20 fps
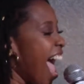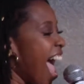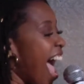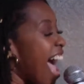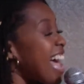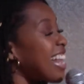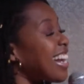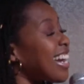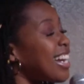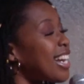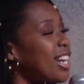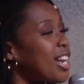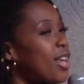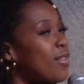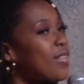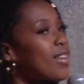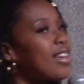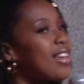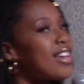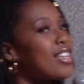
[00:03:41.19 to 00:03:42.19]
I didn't
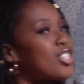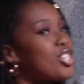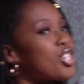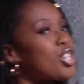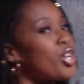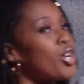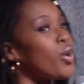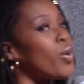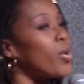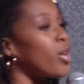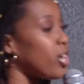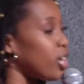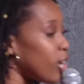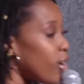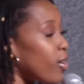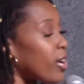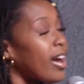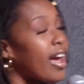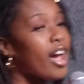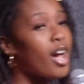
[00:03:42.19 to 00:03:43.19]
even get to,
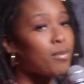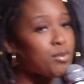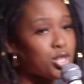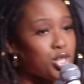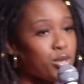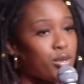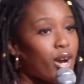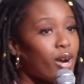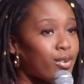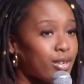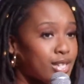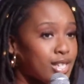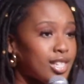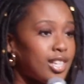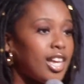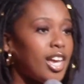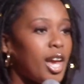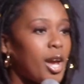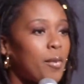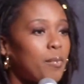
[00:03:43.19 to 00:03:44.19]
yoga helps you go to
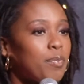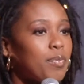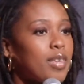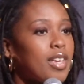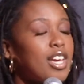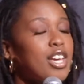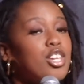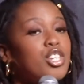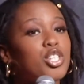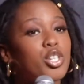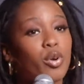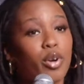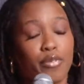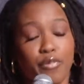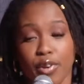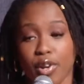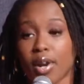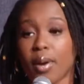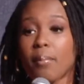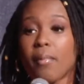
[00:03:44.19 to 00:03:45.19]
sleep. So if
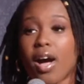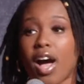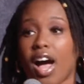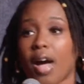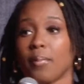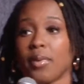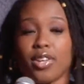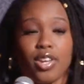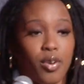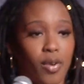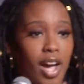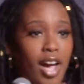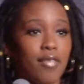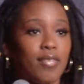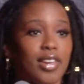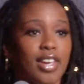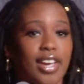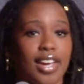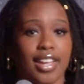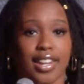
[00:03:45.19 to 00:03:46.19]
you're a mom and you have a
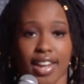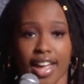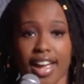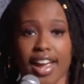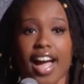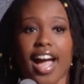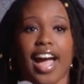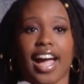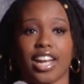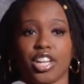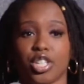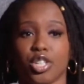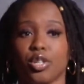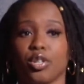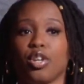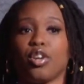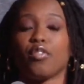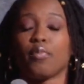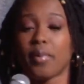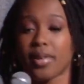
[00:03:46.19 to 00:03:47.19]
kid like I do,
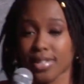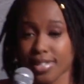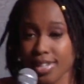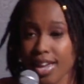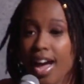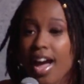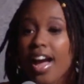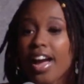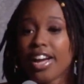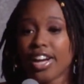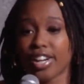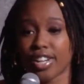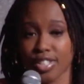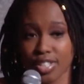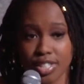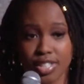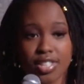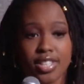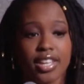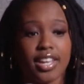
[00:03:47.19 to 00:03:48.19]
you've been tired
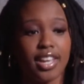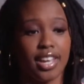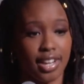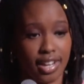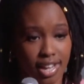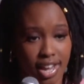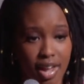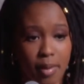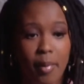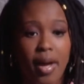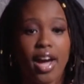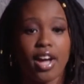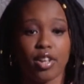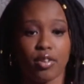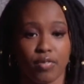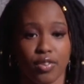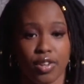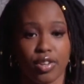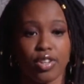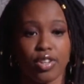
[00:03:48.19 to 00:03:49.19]
since the kid came out of
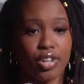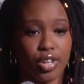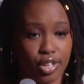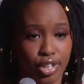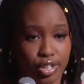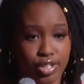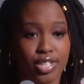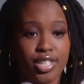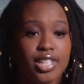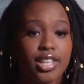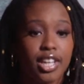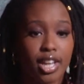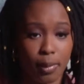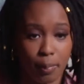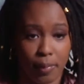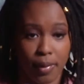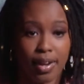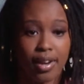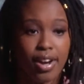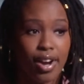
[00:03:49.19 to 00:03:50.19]
you. You're
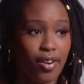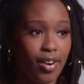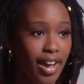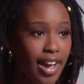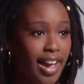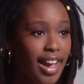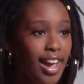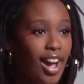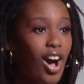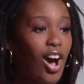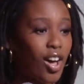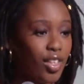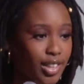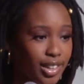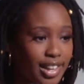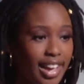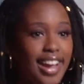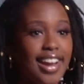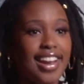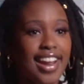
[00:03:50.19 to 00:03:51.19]
sleepy, okay? All the
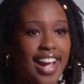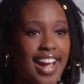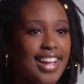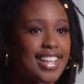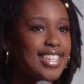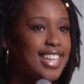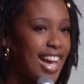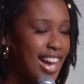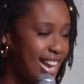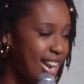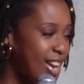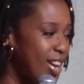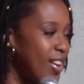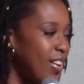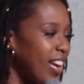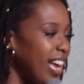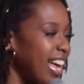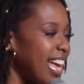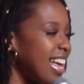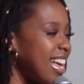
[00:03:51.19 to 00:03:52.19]
late nights, I know
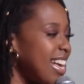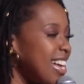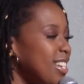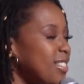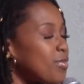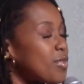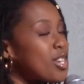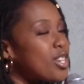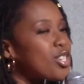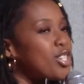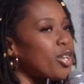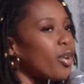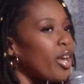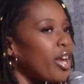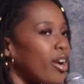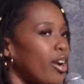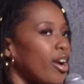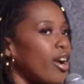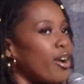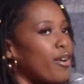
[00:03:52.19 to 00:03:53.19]
it. So
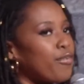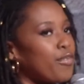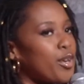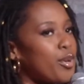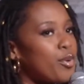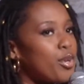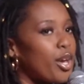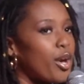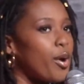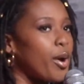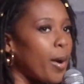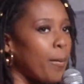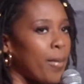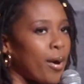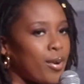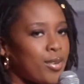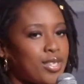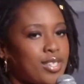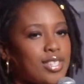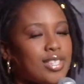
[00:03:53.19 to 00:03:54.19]
here are a few yoga
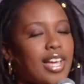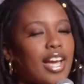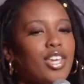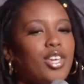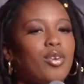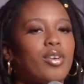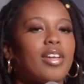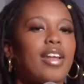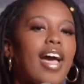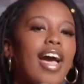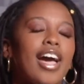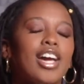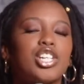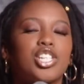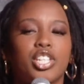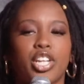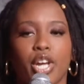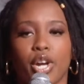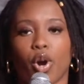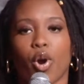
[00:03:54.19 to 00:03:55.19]
poses that you can
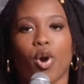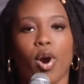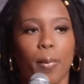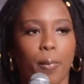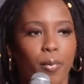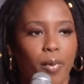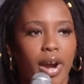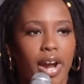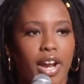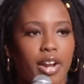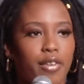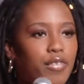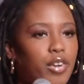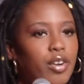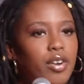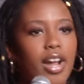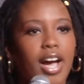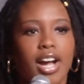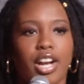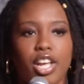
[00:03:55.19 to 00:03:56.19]
actually incorporate if you're
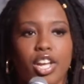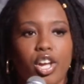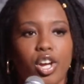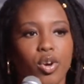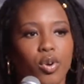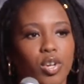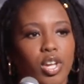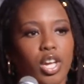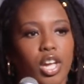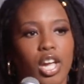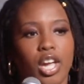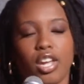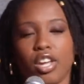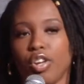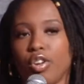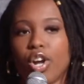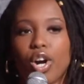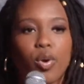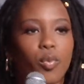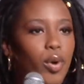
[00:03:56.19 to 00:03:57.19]
not a yogi, you
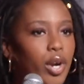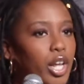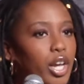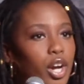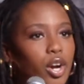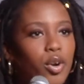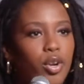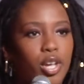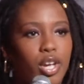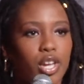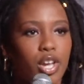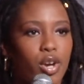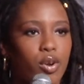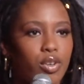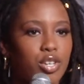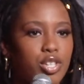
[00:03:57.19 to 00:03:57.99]
don't want to go to a yoga